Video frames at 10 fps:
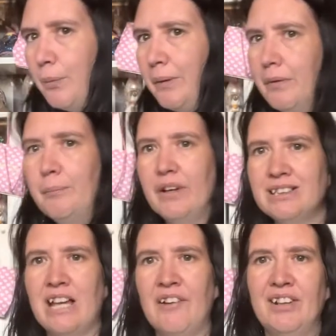we will most
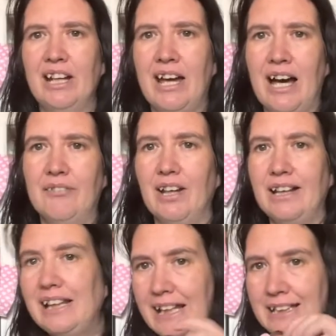definitely have at
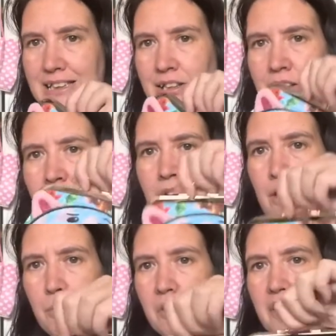least
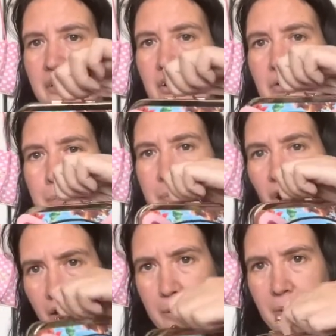one
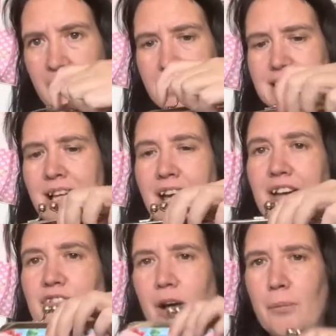coin purse, if
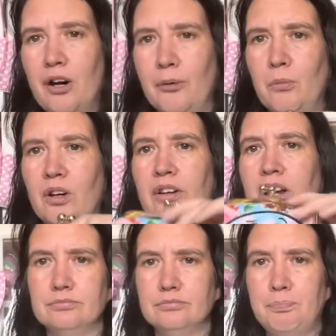not more than one.
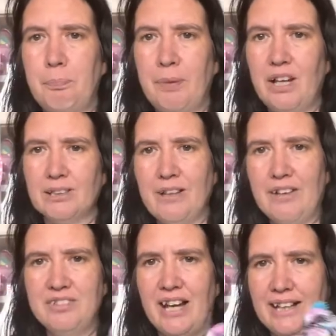Because we
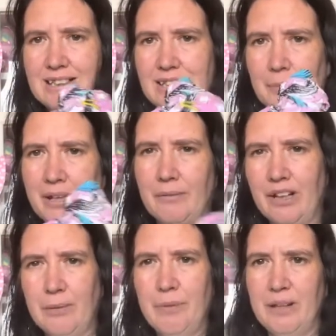have tights coming, we
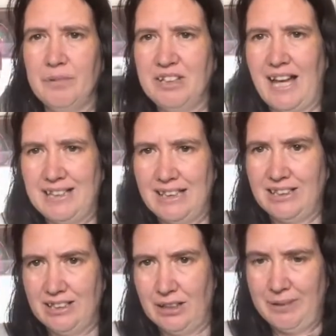can pretty much guess that
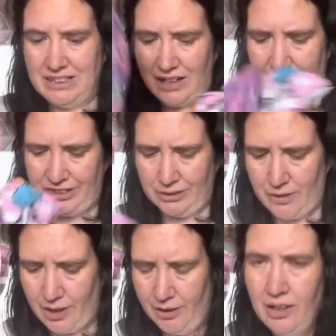there's going to be scarves as
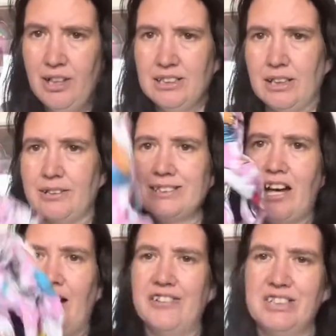well. So
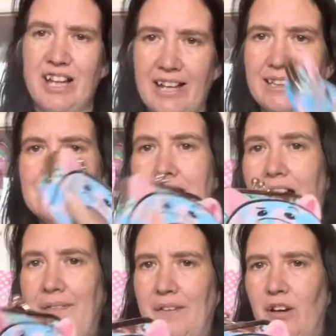scarves, tights
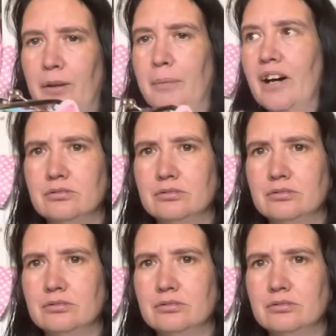and the coin purse.